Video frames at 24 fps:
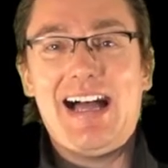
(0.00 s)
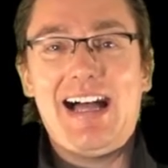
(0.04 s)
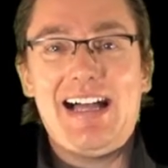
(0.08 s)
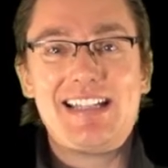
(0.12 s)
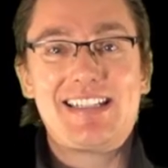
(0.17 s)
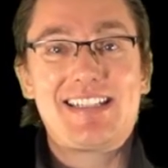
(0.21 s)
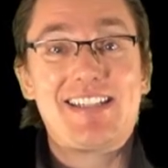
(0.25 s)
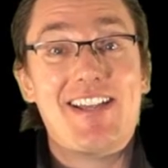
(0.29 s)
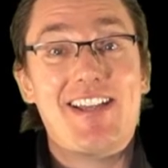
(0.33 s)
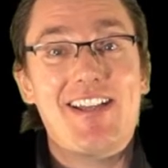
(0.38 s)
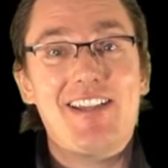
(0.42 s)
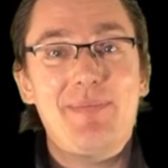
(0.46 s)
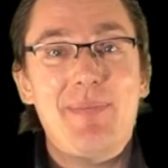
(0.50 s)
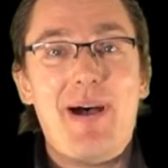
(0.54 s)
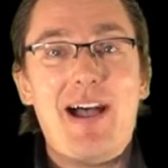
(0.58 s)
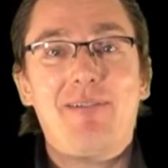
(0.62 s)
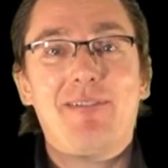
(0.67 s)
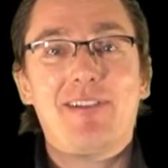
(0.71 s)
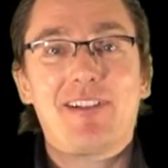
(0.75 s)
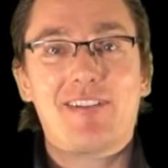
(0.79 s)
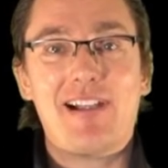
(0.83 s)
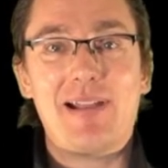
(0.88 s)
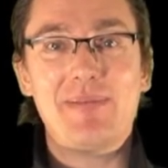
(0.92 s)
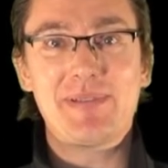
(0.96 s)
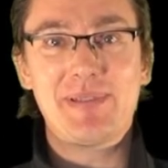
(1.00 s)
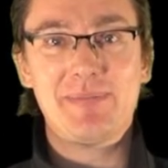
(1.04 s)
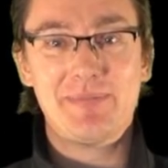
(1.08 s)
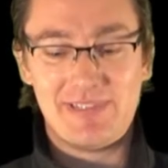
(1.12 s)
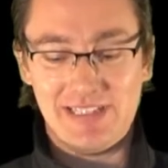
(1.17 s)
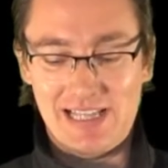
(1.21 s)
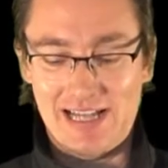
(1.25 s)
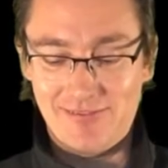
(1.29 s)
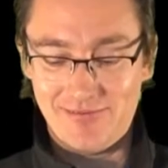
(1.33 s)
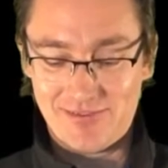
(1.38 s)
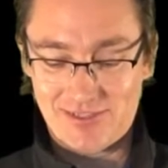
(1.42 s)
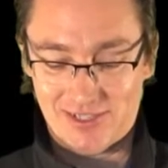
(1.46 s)
So you might want to grab some
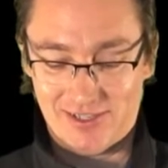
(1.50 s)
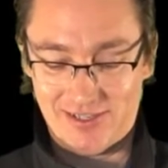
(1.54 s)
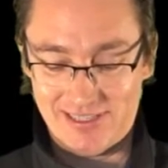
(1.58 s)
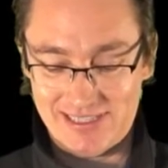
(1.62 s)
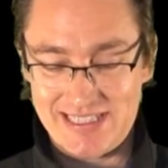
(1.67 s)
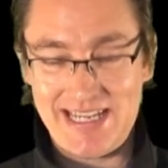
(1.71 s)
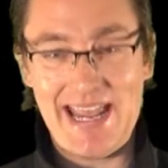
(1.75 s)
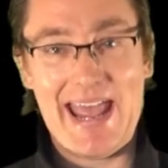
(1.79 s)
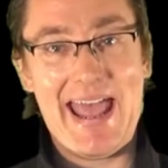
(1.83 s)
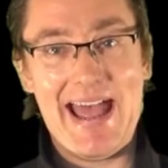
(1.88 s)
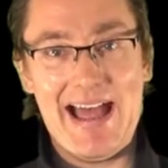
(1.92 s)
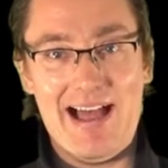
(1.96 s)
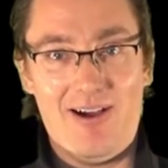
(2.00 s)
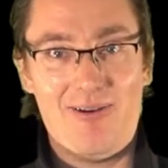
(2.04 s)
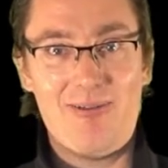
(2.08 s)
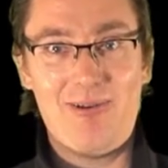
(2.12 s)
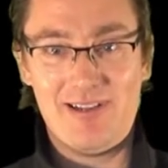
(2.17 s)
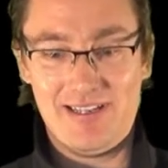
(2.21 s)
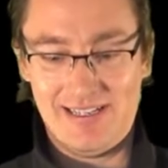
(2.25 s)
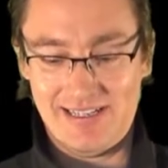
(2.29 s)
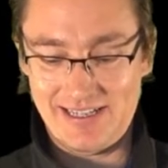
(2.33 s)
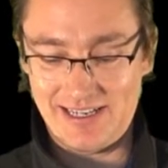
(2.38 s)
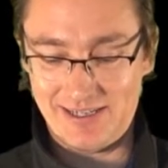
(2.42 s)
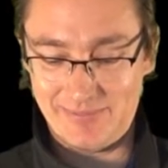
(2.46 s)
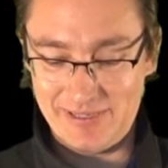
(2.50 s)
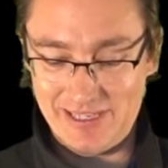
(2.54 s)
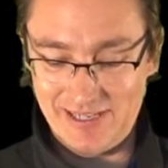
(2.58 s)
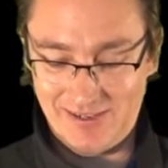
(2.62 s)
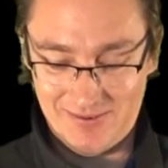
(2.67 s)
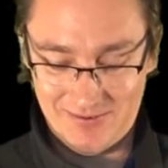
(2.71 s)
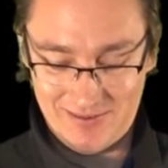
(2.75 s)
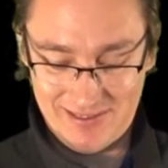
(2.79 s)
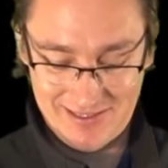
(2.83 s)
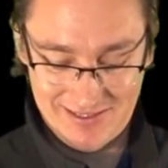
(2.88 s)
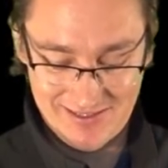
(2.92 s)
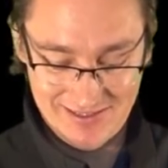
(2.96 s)
gloves or a towel while you're going to be
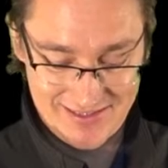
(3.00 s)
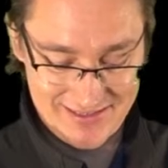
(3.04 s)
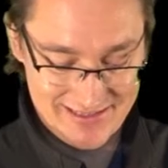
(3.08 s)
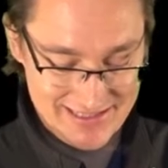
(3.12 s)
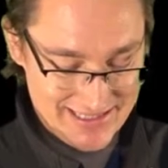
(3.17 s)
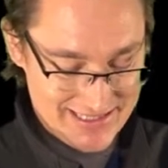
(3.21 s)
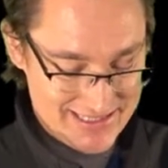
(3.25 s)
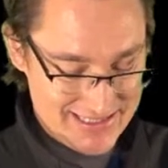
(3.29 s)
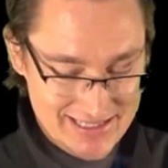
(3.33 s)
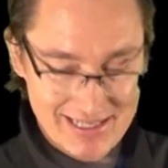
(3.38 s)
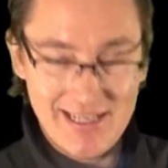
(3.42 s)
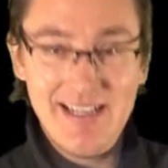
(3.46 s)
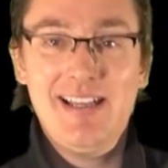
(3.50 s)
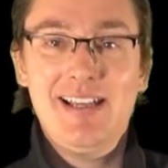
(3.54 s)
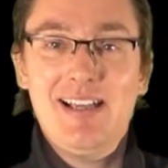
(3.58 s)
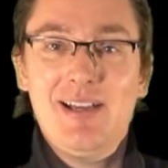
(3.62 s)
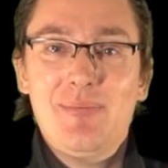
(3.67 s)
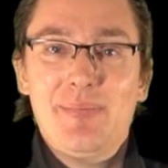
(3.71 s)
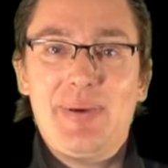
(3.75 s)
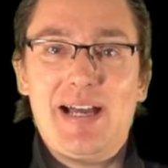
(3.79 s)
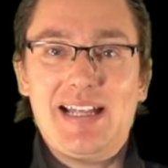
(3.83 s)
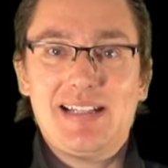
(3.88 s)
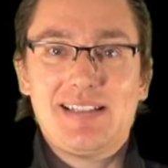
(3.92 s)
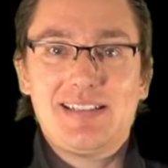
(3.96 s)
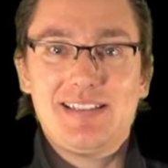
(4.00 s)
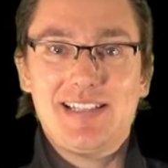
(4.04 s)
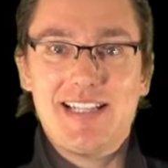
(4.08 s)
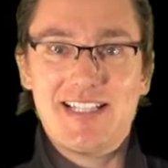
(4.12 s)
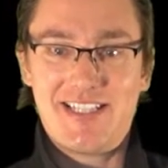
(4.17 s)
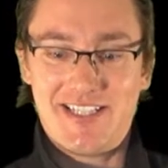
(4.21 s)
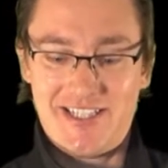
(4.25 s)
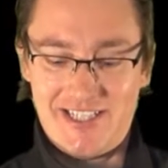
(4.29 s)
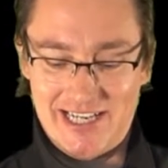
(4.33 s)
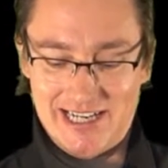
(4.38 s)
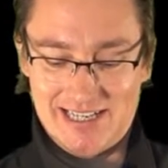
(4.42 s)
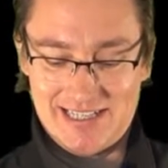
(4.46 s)
holding on to this. But let's
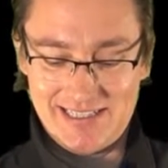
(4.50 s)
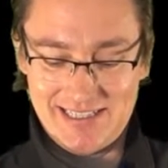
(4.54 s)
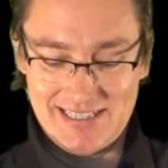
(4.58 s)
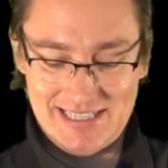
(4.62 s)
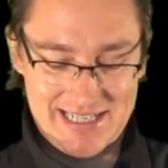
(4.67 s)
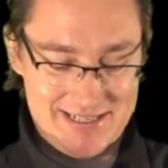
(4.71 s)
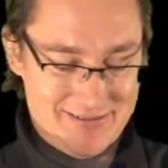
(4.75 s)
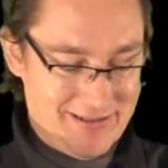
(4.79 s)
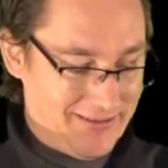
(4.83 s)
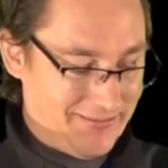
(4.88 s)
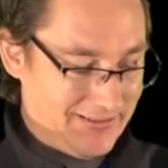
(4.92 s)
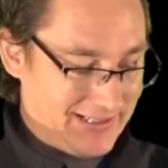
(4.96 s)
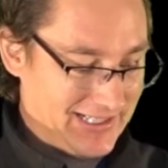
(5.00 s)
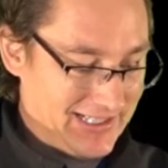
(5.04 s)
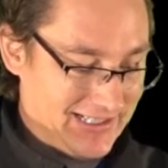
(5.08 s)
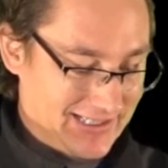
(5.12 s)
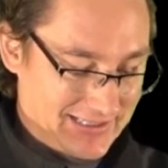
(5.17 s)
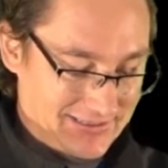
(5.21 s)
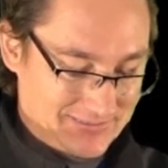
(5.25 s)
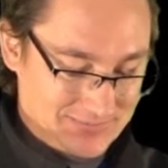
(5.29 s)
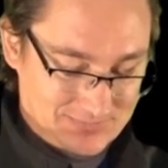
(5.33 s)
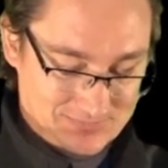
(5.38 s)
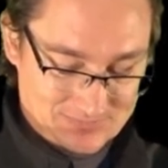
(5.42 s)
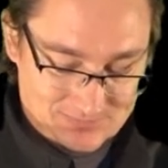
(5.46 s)
check and see what we got.